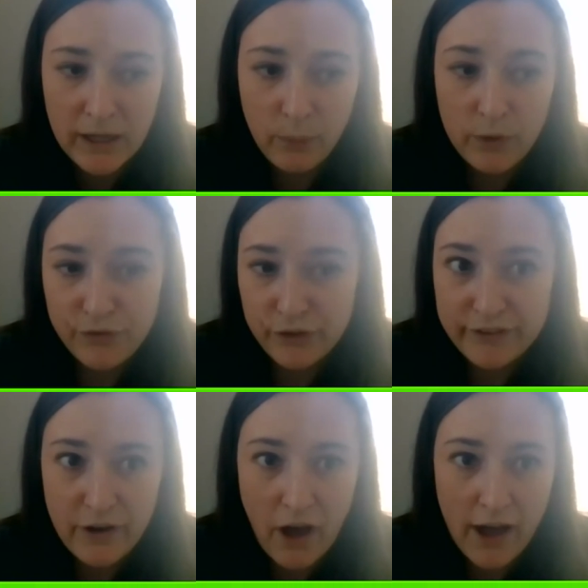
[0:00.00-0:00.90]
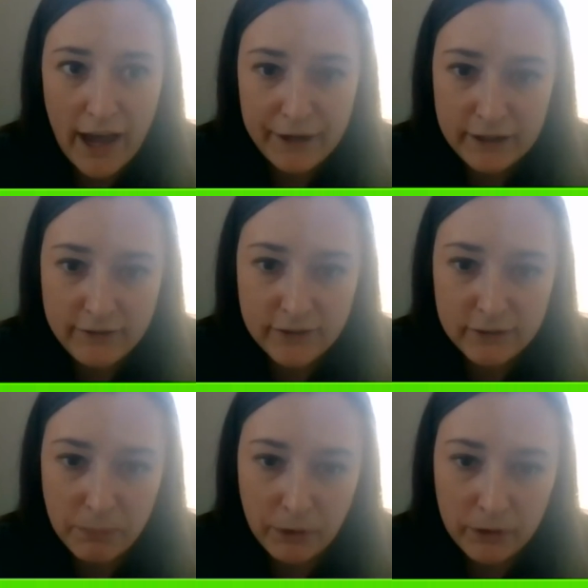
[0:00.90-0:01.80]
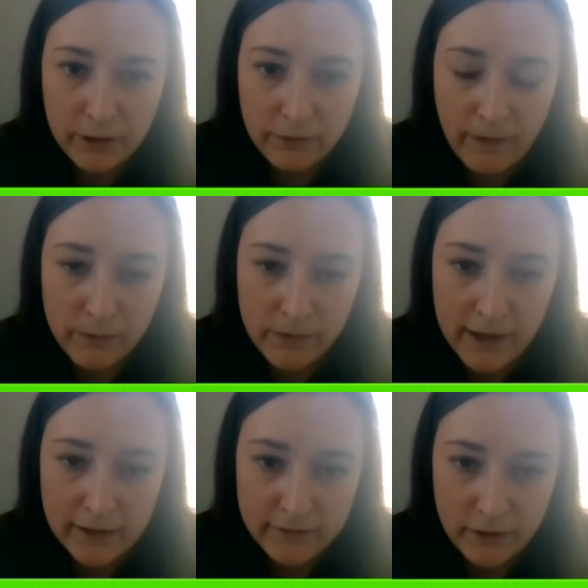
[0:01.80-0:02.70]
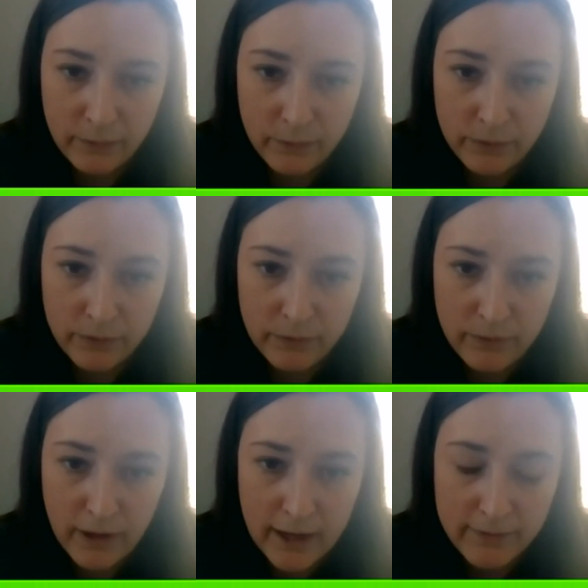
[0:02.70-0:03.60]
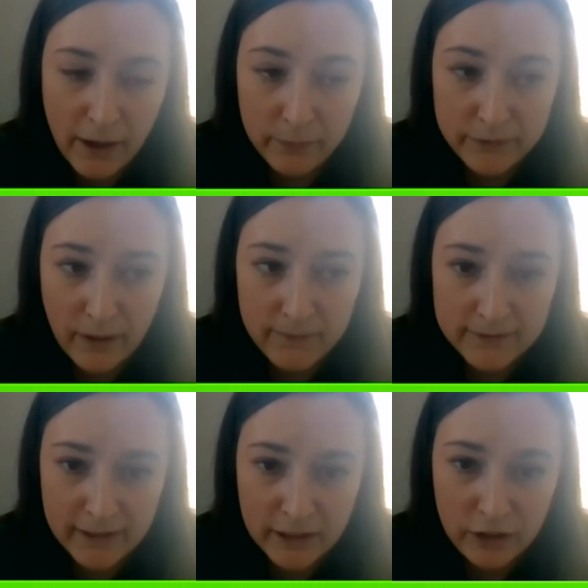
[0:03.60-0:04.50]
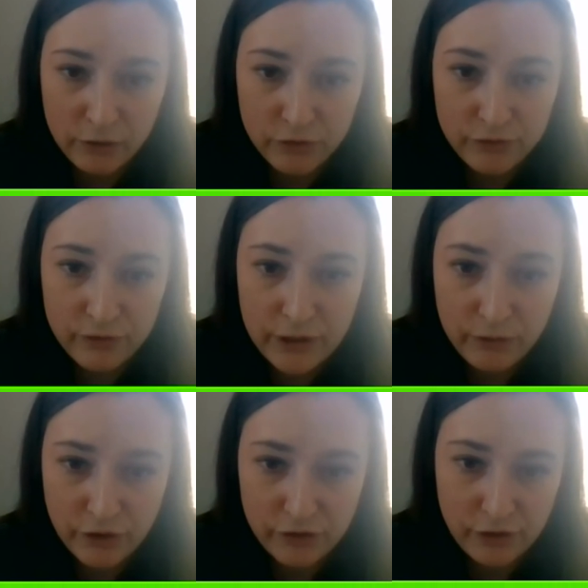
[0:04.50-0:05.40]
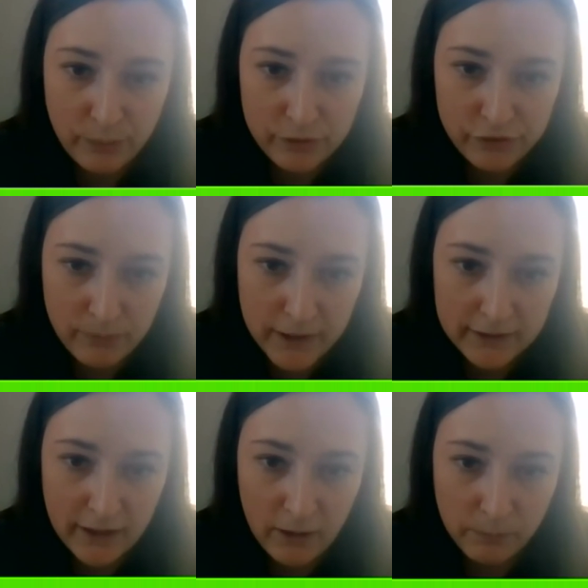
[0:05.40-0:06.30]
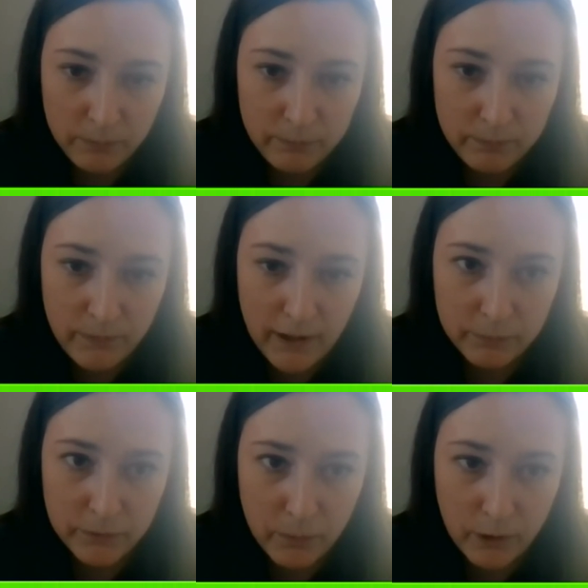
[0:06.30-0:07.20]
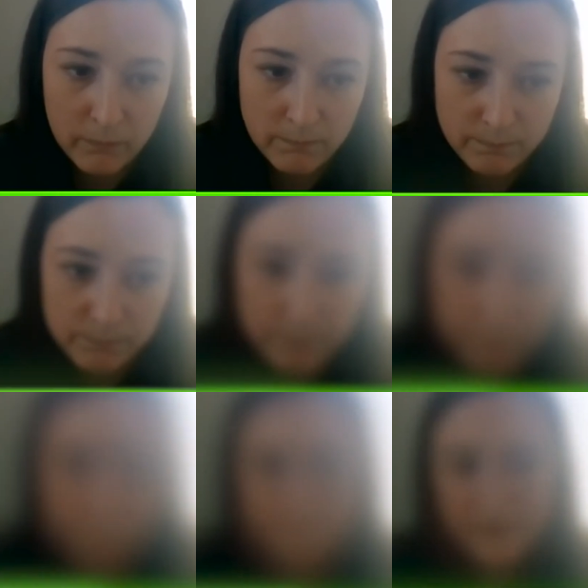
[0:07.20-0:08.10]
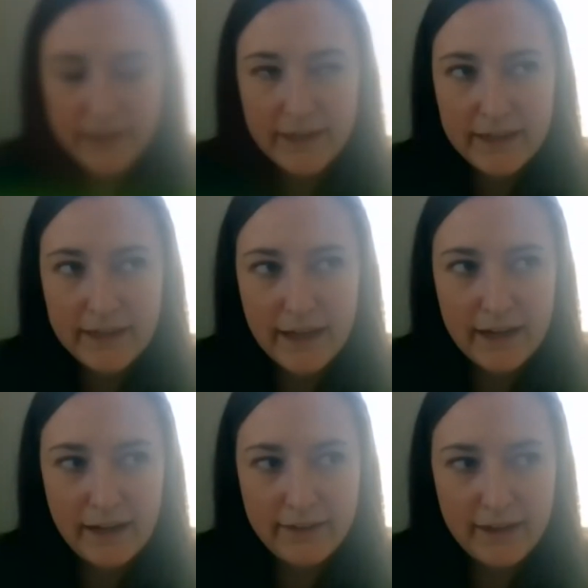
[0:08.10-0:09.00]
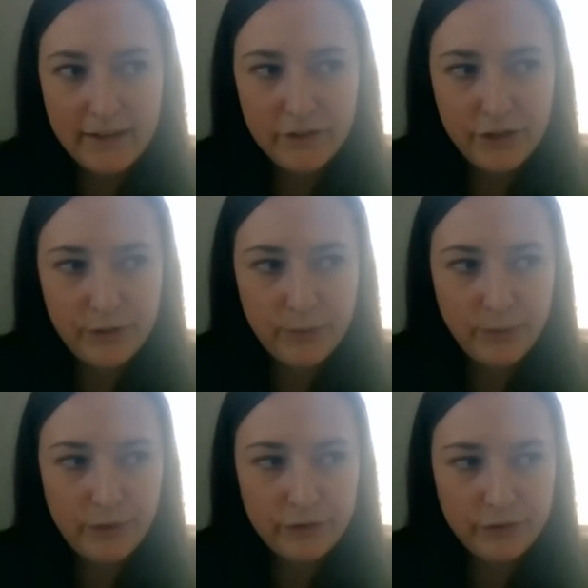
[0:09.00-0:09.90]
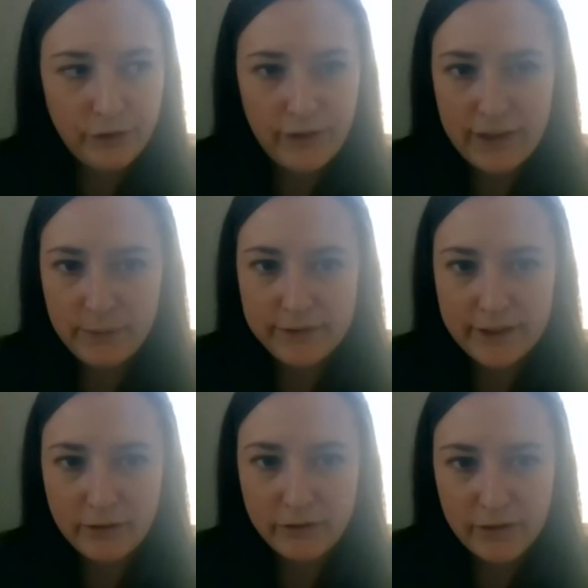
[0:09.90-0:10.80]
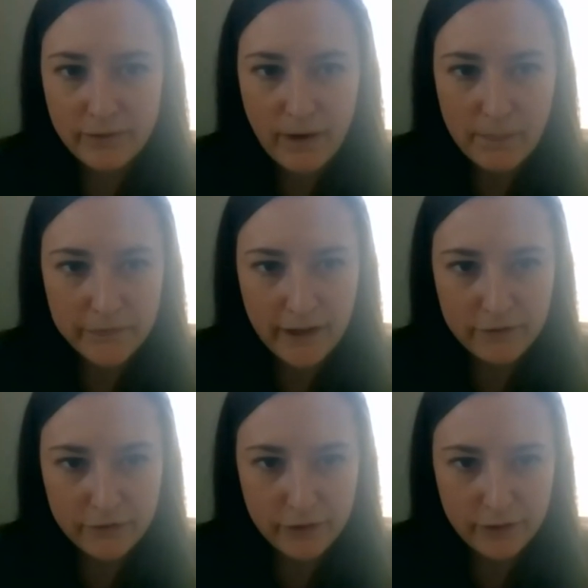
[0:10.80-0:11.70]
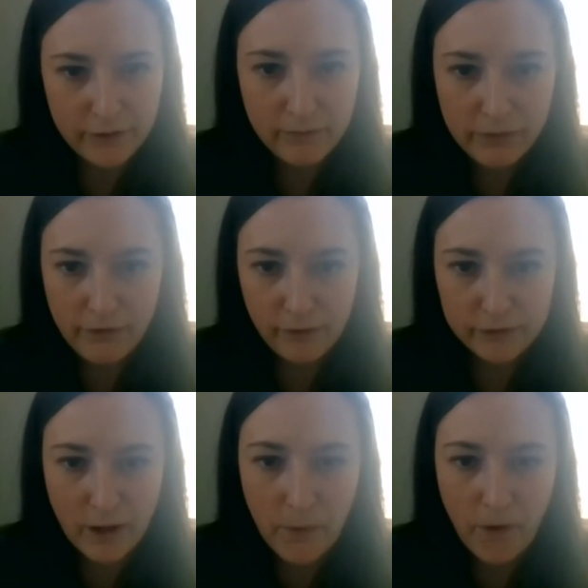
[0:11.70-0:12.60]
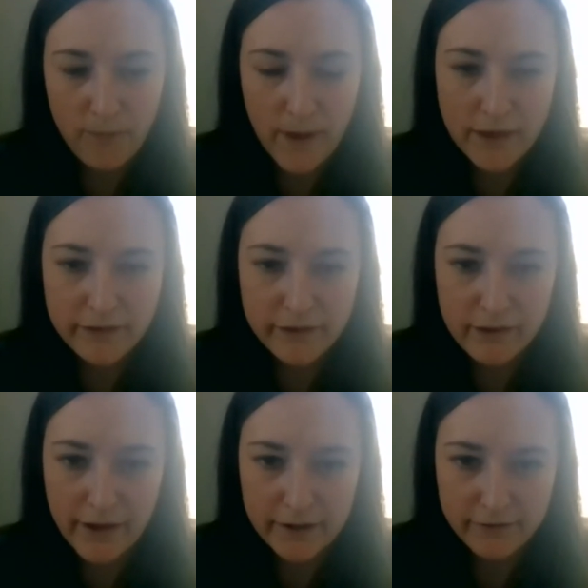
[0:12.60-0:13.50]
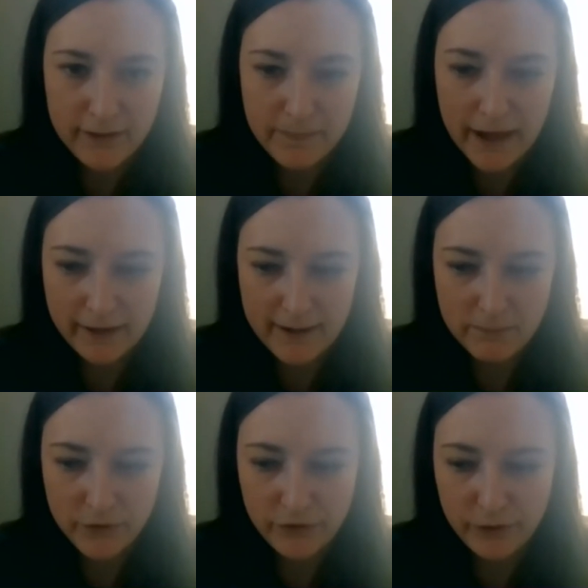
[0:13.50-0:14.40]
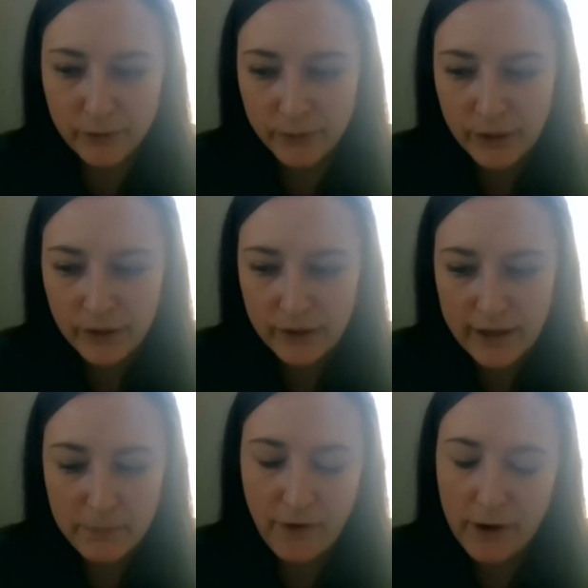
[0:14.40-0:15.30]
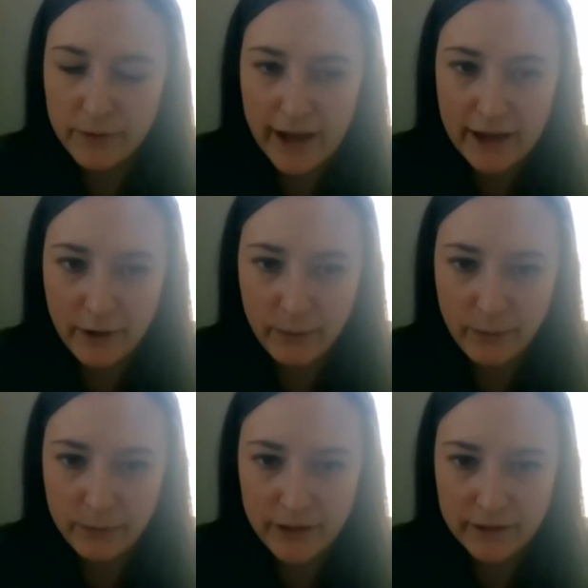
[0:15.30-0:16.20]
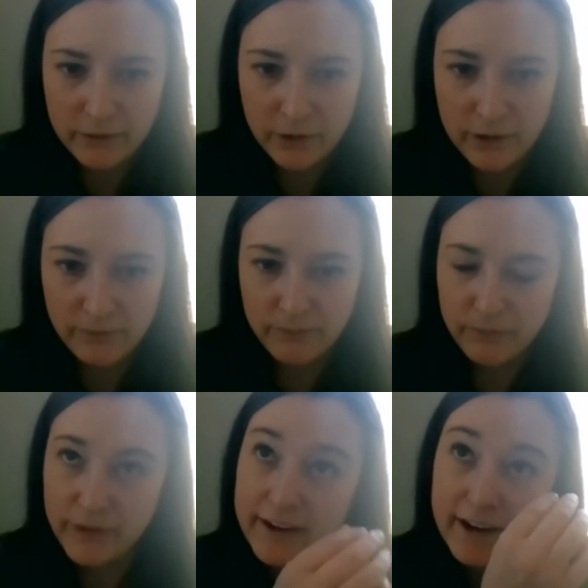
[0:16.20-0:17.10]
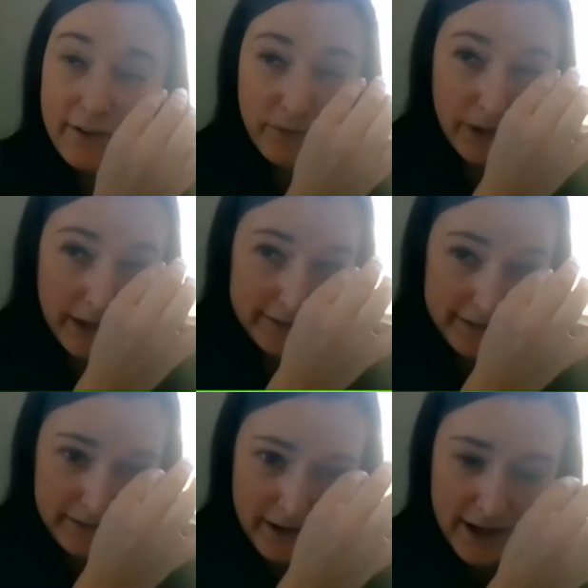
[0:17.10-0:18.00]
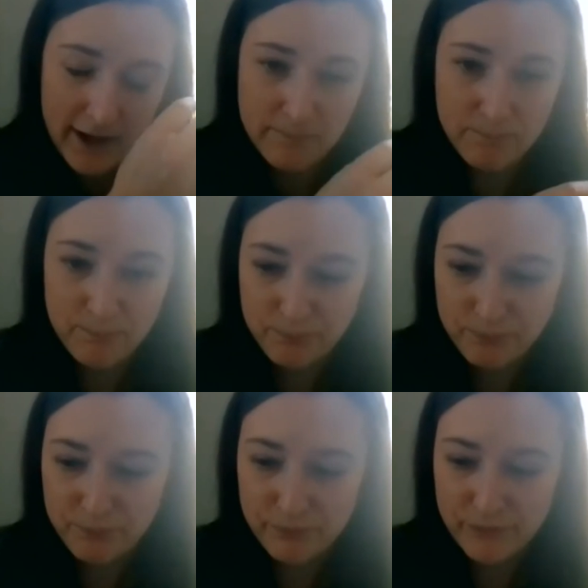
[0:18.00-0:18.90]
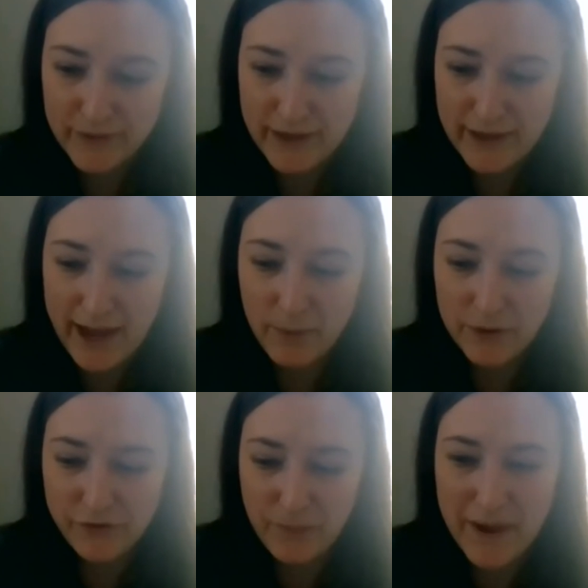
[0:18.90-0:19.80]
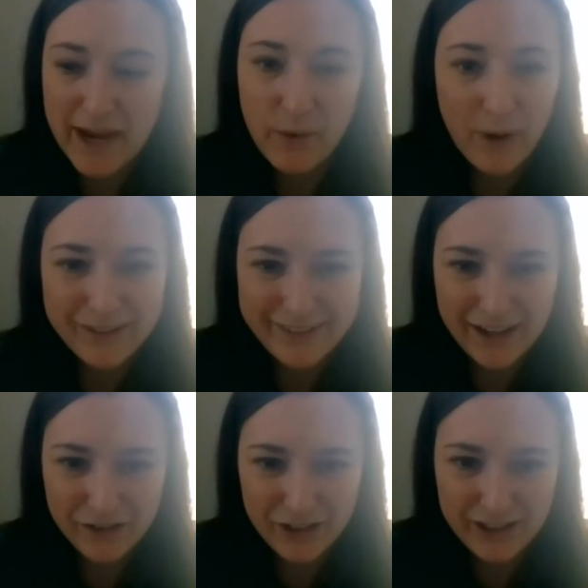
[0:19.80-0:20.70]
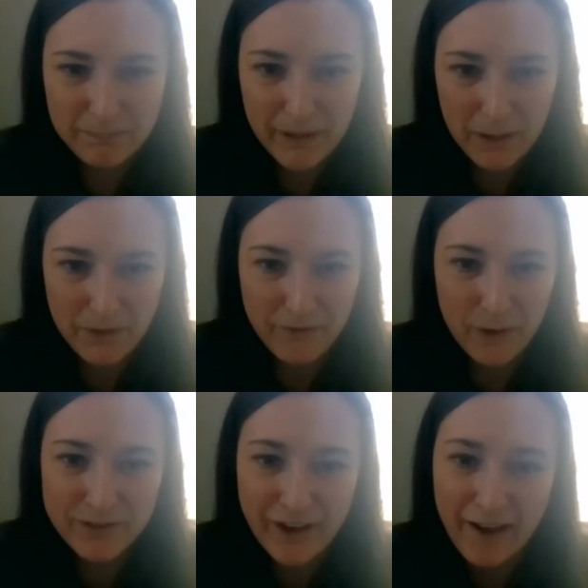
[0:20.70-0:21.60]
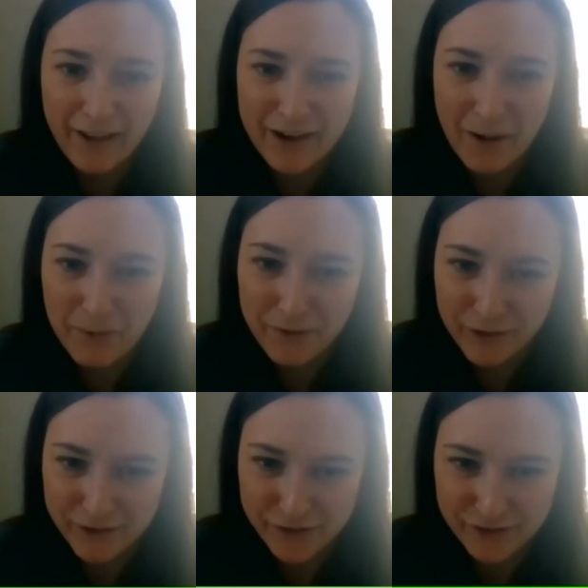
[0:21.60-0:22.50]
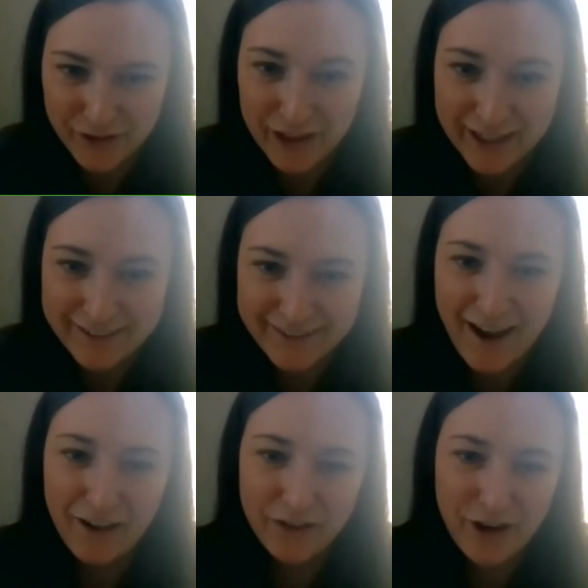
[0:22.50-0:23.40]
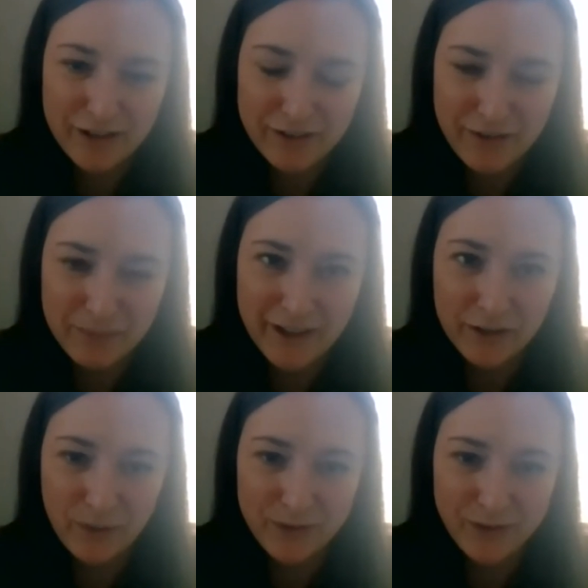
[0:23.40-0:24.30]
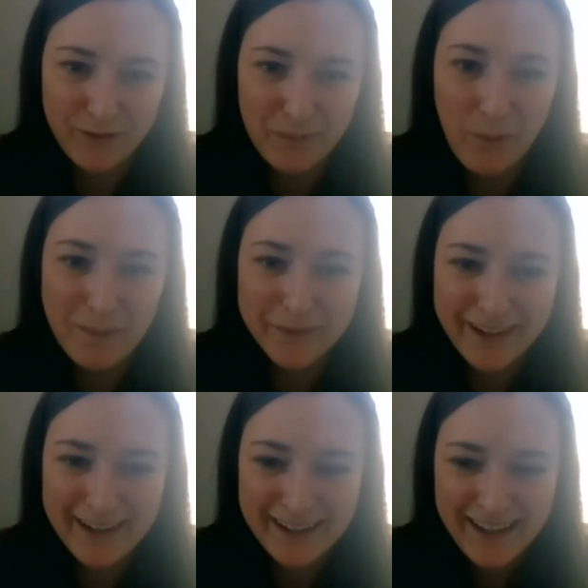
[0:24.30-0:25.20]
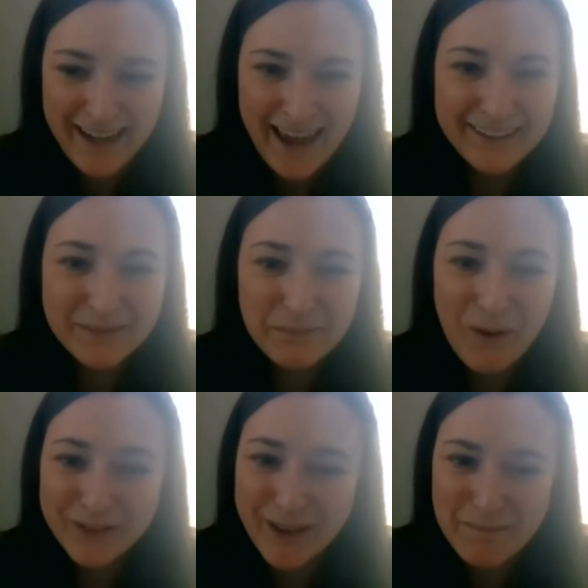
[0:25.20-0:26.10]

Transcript: We've just not had any visibility around that. So that was obviously a huge issue, which Jiminny has helped support. Yeah, and I think too, the survey that we sent out to the reps after the first couple of months, a lot of feedback came around how they didn't realize how much of a pain it was to actually pick up the phone and dial a number versus just clicking to dial directly from Salesforce or from the website. As small as